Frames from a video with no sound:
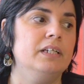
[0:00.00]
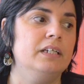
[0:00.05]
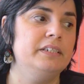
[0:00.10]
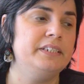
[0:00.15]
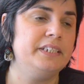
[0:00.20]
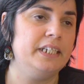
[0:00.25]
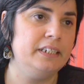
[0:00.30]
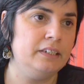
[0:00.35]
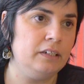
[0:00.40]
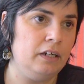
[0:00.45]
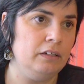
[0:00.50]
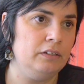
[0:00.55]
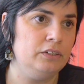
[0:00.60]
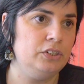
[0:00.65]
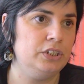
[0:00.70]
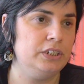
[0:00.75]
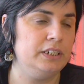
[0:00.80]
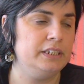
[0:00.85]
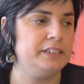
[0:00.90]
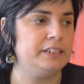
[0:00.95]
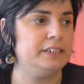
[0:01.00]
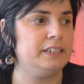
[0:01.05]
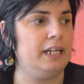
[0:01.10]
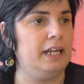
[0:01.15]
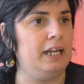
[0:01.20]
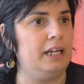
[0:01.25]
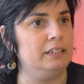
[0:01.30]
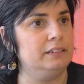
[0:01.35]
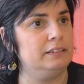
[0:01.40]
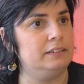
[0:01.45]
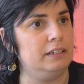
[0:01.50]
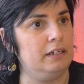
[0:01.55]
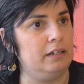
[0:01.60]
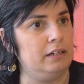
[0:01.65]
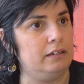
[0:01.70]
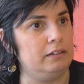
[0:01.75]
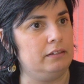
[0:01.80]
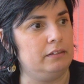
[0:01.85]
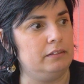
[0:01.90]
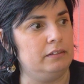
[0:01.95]
A psychologist and
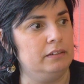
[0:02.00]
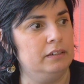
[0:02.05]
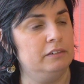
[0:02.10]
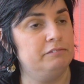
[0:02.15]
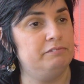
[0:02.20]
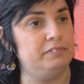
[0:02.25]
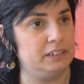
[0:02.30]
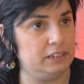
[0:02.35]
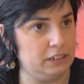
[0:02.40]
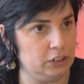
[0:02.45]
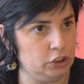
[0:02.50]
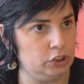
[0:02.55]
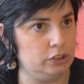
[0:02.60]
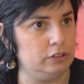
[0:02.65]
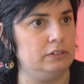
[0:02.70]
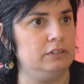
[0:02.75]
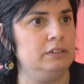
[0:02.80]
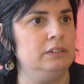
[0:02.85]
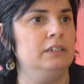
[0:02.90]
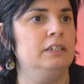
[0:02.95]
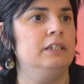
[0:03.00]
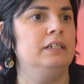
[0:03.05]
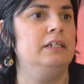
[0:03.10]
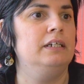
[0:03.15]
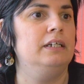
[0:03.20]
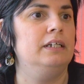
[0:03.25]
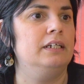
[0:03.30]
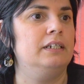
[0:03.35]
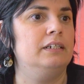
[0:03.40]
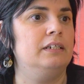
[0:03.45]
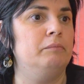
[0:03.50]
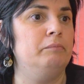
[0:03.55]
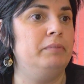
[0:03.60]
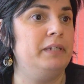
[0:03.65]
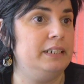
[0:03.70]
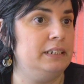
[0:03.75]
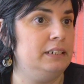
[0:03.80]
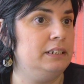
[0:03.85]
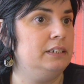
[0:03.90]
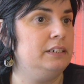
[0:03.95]
a physician
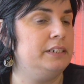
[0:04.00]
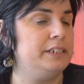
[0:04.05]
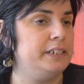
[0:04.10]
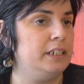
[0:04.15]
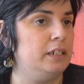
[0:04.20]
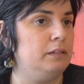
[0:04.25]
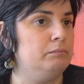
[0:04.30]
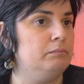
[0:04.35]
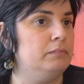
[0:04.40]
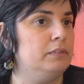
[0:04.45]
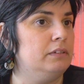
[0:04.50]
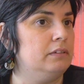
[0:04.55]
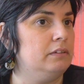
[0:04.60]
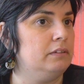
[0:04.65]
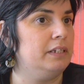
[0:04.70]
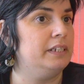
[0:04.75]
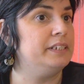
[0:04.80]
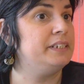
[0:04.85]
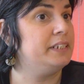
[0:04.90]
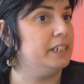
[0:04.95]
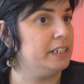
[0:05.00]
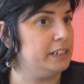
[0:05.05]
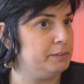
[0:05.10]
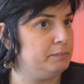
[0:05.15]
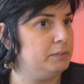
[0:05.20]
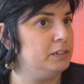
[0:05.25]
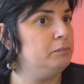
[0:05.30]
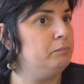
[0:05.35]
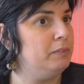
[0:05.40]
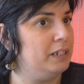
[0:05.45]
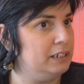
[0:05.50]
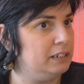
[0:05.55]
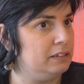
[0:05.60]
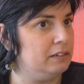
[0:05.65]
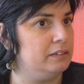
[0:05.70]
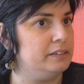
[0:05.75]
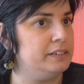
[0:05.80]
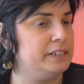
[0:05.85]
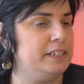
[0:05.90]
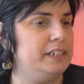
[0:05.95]
completed some uh, assessment,
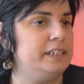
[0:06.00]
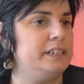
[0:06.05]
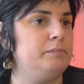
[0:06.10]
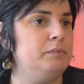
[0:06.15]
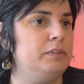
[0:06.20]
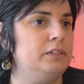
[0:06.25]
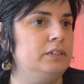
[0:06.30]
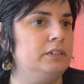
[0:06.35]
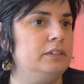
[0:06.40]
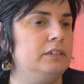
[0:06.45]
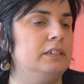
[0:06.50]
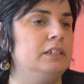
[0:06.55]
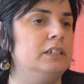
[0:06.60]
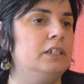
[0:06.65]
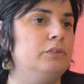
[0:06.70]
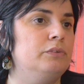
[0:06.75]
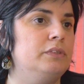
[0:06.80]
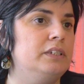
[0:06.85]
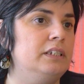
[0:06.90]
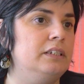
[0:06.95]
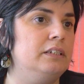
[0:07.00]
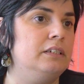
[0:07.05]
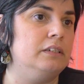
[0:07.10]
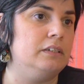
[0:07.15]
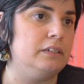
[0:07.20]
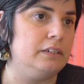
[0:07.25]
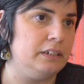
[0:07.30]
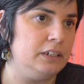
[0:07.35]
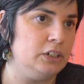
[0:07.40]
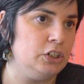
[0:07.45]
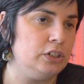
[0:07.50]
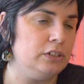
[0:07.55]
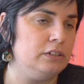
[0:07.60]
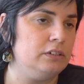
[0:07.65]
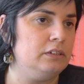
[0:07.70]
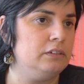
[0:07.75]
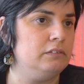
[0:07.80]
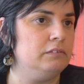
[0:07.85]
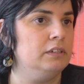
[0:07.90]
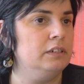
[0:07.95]
medical assessment, including
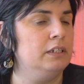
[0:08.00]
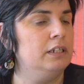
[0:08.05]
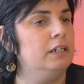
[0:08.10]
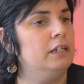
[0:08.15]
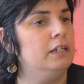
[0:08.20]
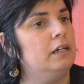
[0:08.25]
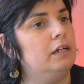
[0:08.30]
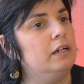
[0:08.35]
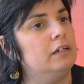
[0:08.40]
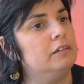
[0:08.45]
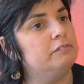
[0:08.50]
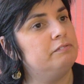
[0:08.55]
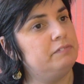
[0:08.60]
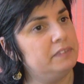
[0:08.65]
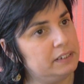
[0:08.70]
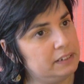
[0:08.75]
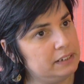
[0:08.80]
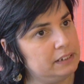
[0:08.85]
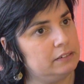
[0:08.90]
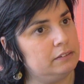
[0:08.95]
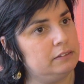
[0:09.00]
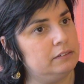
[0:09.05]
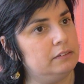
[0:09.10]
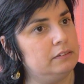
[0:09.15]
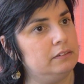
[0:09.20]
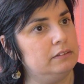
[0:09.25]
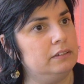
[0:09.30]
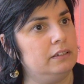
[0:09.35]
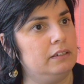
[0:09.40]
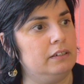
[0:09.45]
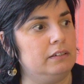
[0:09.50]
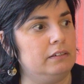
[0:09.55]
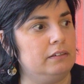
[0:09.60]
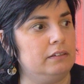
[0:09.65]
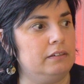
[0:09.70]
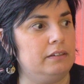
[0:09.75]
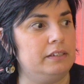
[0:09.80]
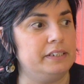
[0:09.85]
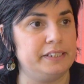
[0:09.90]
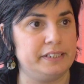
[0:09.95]
cognition, uh, physical
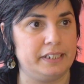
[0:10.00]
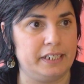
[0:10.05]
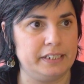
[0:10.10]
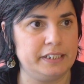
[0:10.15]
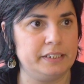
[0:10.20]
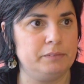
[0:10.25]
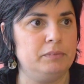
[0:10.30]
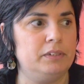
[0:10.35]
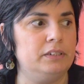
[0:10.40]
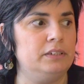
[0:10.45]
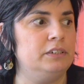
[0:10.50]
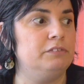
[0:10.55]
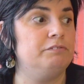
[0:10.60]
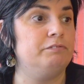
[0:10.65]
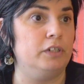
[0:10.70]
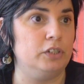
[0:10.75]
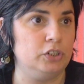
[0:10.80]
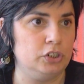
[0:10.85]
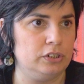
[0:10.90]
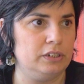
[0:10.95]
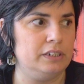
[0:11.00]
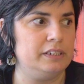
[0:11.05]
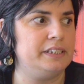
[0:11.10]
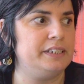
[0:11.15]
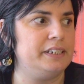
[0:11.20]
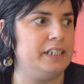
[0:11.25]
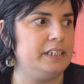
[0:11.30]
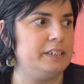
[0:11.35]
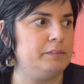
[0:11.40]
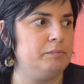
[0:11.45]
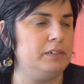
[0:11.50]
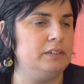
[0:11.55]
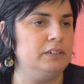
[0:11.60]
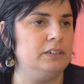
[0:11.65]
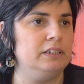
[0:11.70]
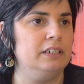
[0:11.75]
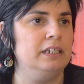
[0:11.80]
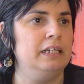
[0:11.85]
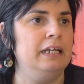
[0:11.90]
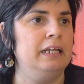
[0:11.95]
uh, assessment, functional
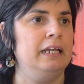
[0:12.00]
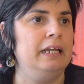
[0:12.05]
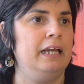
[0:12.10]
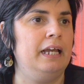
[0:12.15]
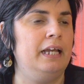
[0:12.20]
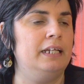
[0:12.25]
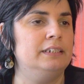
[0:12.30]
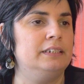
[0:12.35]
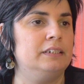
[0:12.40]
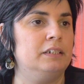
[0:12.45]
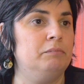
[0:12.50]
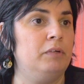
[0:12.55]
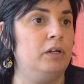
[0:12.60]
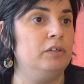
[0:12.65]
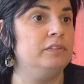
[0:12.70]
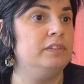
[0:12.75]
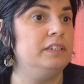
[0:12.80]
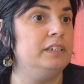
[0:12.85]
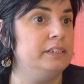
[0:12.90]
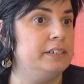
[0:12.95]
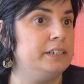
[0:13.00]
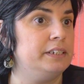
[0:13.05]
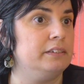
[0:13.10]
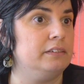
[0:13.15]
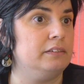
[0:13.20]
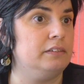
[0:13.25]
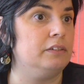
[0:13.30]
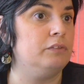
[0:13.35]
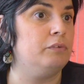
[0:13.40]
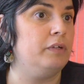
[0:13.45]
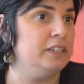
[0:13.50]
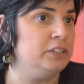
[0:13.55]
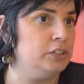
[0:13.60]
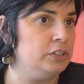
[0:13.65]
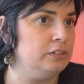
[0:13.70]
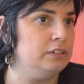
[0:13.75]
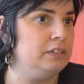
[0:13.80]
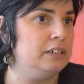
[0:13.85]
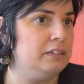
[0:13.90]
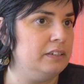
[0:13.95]
assessment, and among these, the
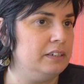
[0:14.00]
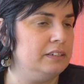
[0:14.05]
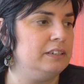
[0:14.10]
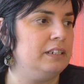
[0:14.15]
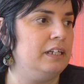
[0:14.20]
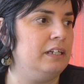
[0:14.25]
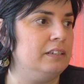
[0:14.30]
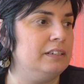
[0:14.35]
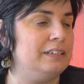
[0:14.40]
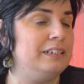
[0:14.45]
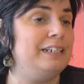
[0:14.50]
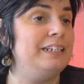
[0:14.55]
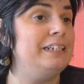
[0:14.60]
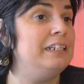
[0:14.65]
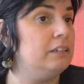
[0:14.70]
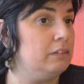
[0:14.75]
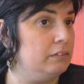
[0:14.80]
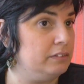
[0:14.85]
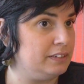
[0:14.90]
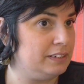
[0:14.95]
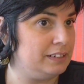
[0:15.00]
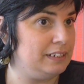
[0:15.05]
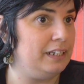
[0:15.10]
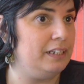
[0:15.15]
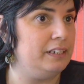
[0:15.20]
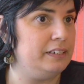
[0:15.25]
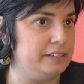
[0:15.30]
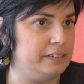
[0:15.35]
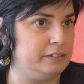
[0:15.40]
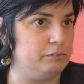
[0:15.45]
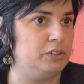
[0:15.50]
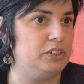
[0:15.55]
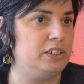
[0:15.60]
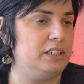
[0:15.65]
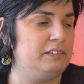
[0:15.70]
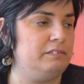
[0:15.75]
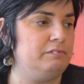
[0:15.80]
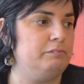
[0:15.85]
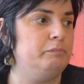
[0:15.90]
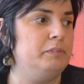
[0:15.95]
questionnaire and, and clinical scales which
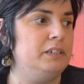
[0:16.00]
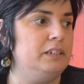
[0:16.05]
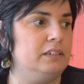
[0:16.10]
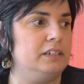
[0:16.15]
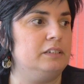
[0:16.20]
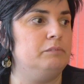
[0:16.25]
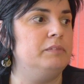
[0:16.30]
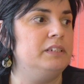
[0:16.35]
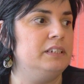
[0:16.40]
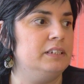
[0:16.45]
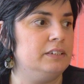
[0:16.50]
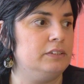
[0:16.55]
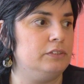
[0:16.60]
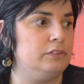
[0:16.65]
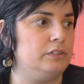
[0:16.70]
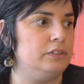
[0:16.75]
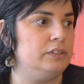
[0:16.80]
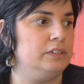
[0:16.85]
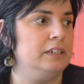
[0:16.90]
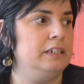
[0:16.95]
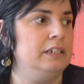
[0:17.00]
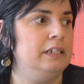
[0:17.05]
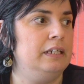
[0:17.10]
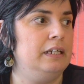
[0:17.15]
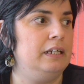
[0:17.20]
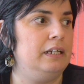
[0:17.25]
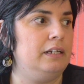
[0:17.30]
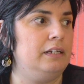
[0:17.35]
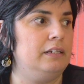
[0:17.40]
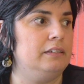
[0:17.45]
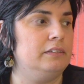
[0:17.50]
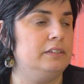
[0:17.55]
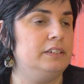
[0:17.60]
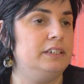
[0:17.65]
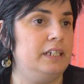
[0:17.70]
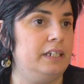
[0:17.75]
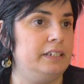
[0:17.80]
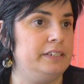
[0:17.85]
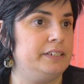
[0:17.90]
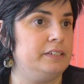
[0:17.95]
have been administered, uh, the
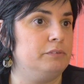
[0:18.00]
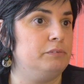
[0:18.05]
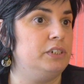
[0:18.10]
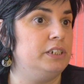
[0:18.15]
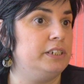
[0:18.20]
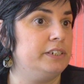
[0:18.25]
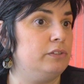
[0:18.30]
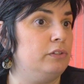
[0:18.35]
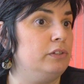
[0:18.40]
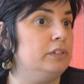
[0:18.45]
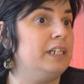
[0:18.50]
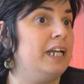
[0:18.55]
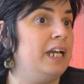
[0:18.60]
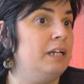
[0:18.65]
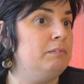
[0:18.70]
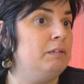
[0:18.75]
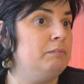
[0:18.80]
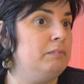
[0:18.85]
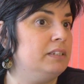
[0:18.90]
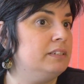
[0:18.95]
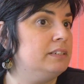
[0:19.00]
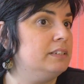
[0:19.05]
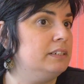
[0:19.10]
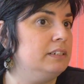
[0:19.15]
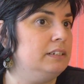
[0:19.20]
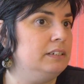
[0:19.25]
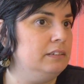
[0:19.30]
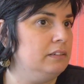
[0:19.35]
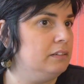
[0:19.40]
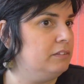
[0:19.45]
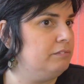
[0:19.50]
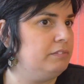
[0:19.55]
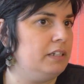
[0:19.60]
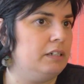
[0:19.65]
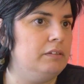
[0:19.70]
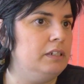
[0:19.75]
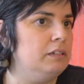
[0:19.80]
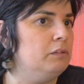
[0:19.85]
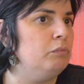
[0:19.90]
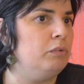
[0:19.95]
test which is called MMSE, a
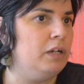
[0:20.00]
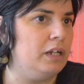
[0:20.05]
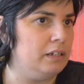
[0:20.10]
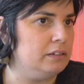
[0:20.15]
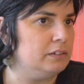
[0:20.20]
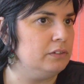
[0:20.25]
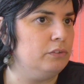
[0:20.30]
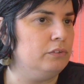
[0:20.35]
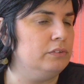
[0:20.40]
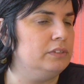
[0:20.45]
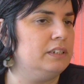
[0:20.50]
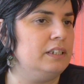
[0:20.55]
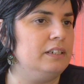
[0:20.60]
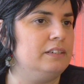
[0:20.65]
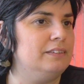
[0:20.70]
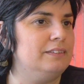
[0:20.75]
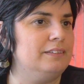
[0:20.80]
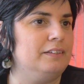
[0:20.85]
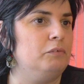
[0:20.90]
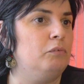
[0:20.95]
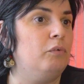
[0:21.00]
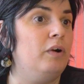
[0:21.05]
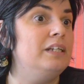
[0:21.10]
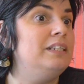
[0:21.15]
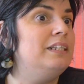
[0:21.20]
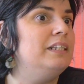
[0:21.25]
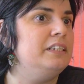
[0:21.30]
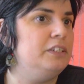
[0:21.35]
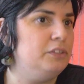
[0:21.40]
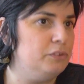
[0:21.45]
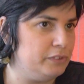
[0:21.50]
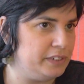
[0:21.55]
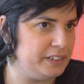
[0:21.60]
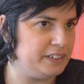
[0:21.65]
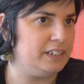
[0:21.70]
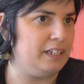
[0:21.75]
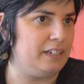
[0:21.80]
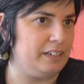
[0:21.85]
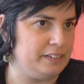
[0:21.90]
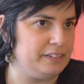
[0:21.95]
very well-known and widely
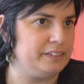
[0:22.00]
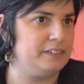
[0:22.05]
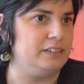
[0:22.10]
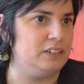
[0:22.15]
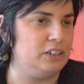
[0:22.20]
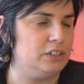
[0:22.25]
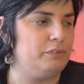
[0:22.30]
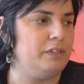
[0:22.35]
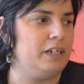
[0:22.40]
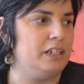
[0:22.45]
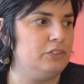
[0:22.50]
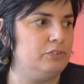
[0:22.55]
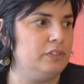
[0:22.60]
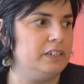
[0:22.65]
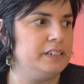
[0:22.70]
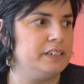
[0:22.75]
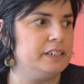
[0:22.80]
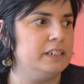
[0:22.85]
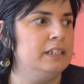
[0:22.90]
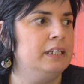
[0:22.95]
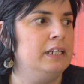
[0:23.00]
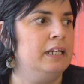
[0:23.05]
used test in geriatrics,